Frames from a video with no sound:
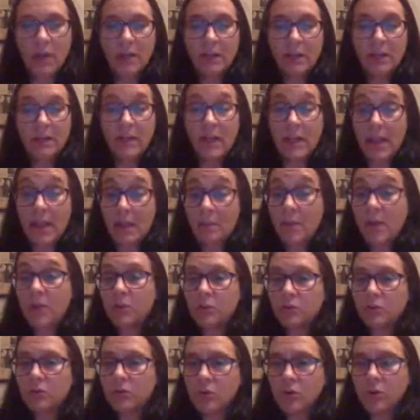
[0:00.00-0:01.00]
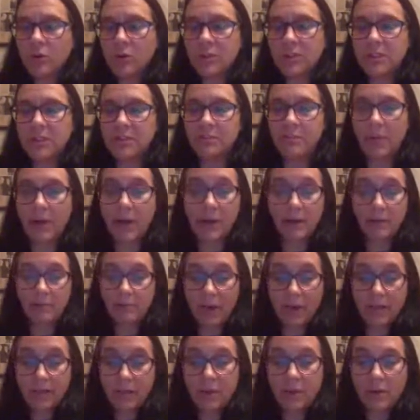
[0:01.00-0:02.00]
they can be controlled by
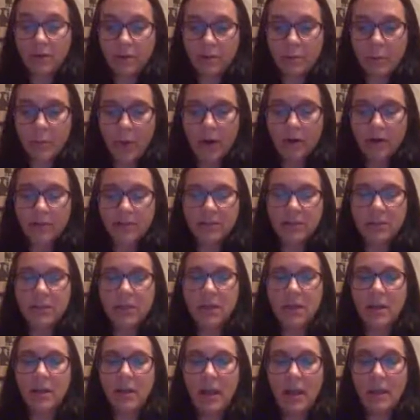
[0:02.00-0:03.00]
the other partner,